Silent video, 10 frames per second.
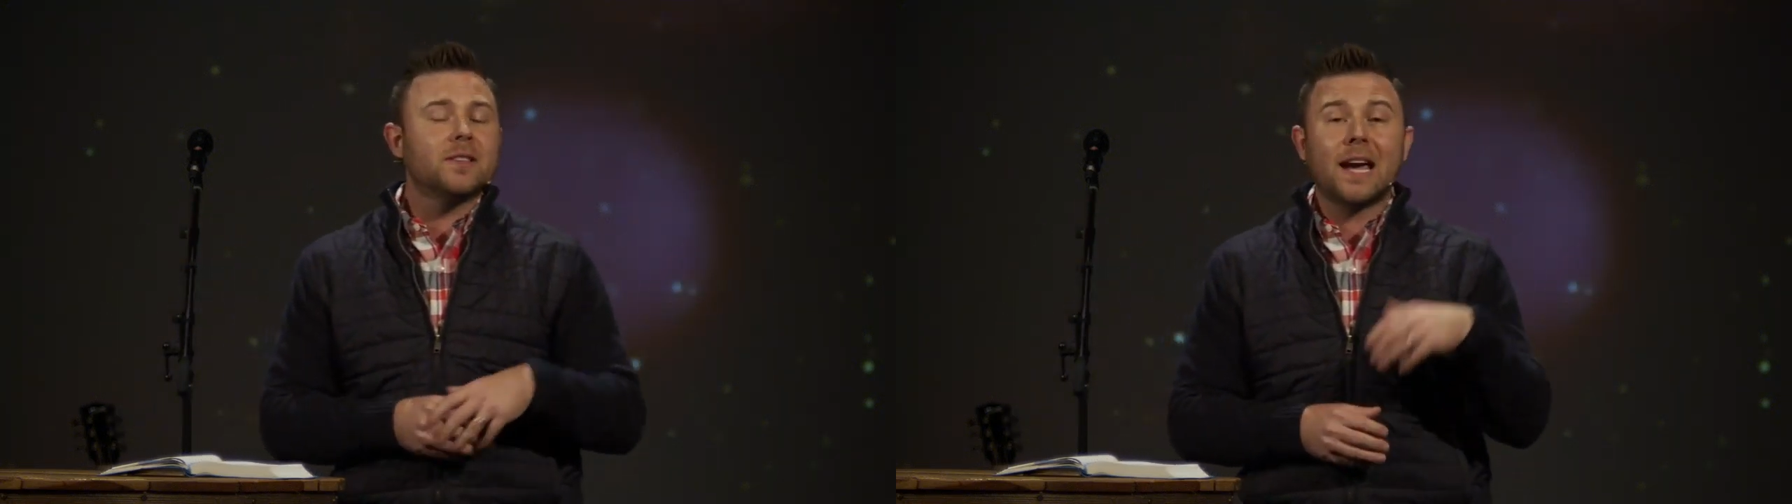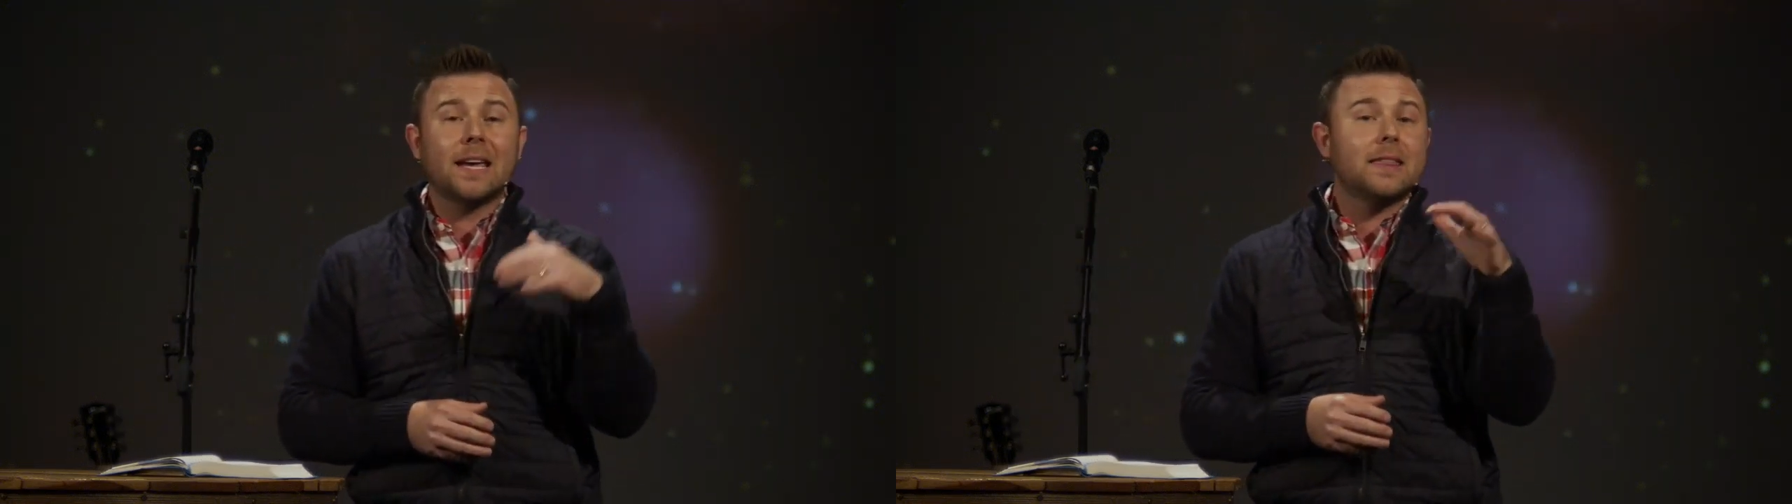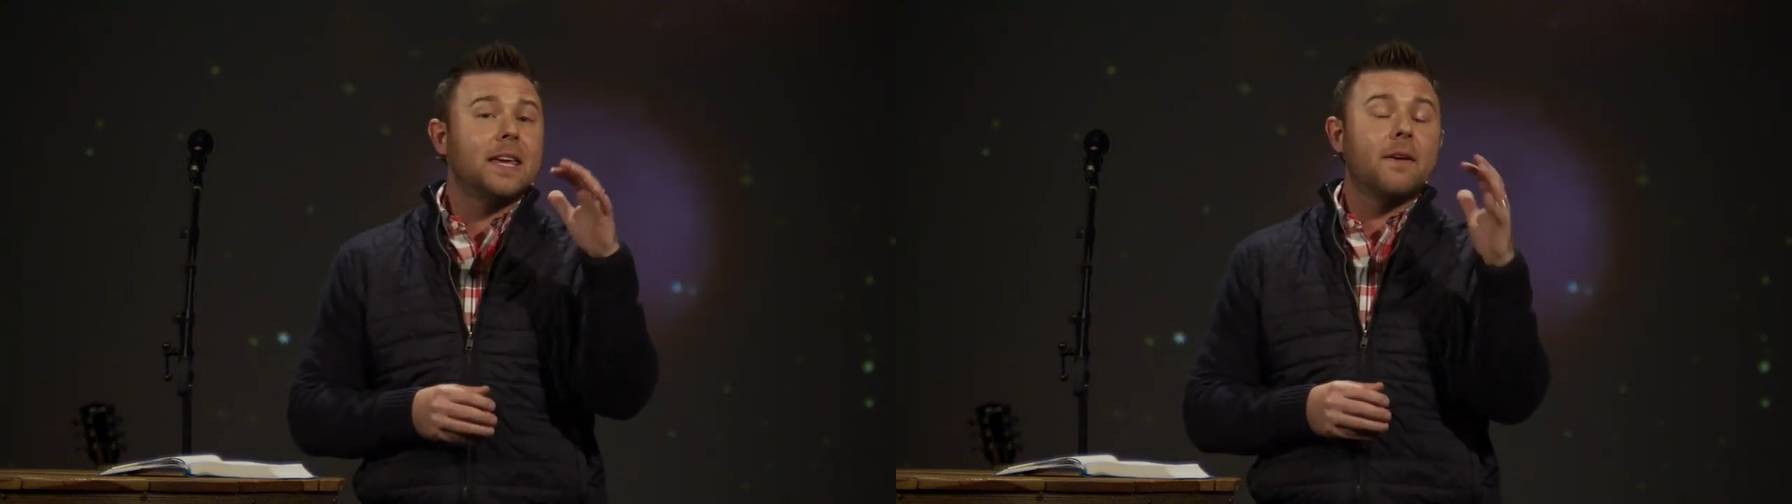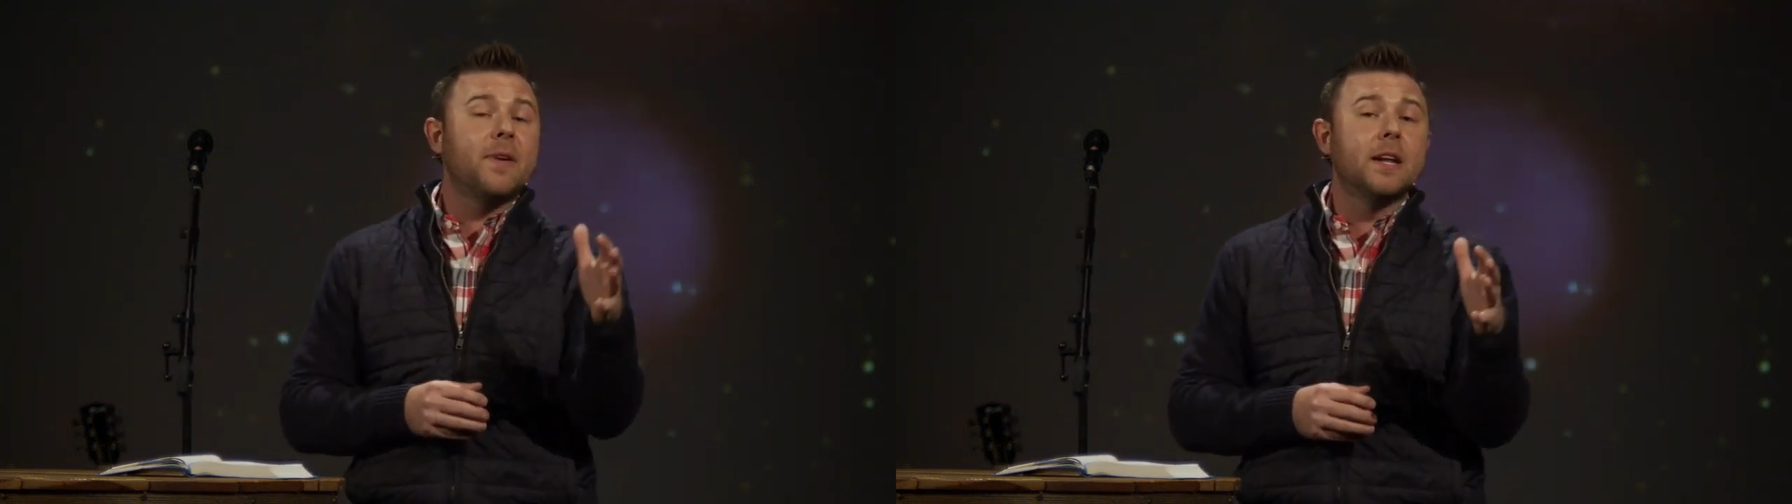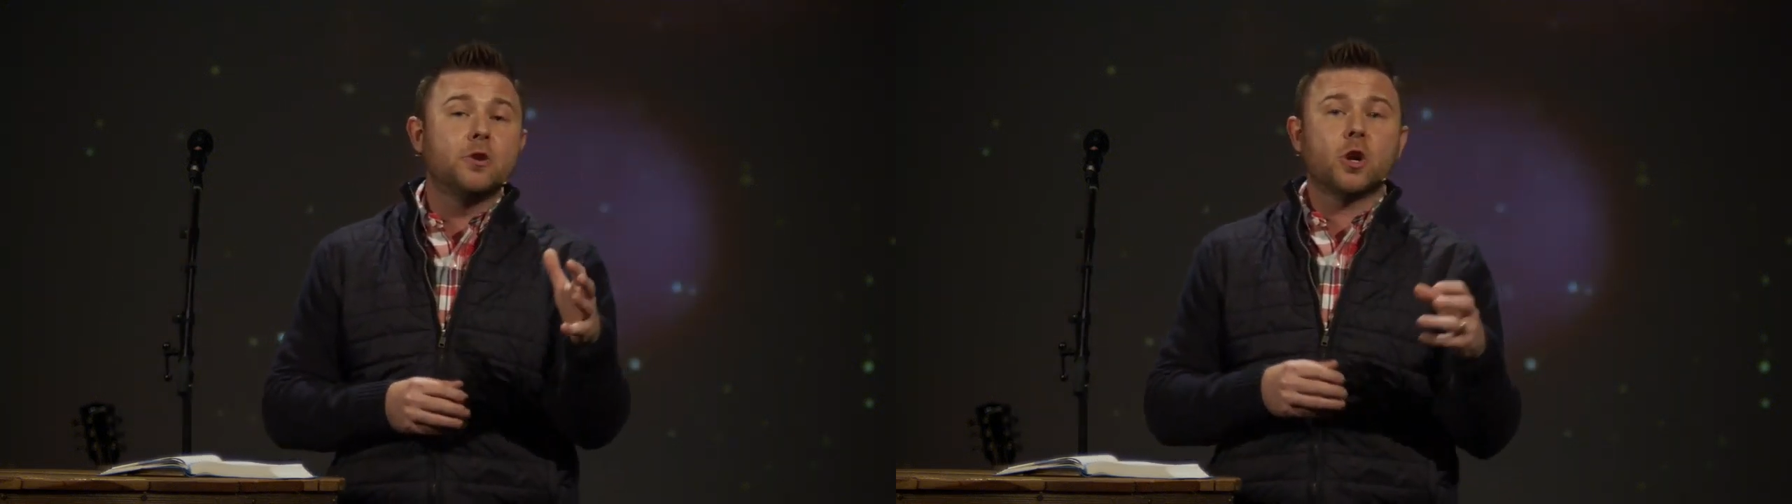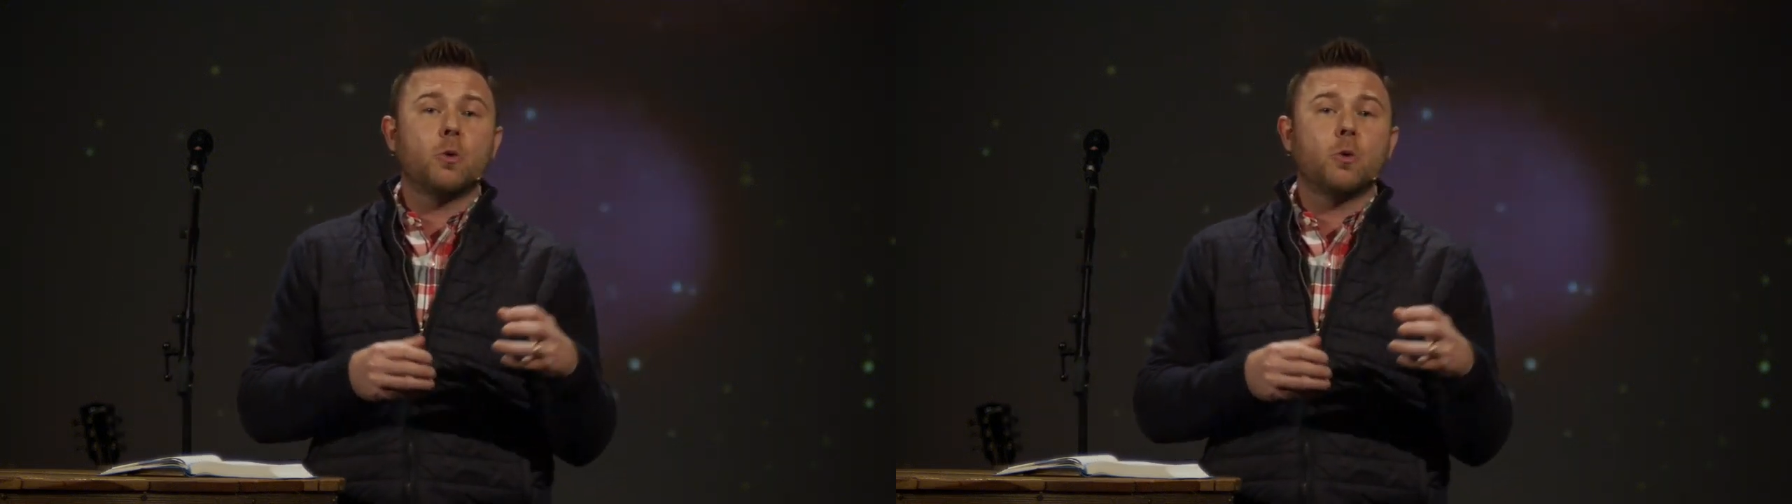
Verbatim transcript: like The Avenger,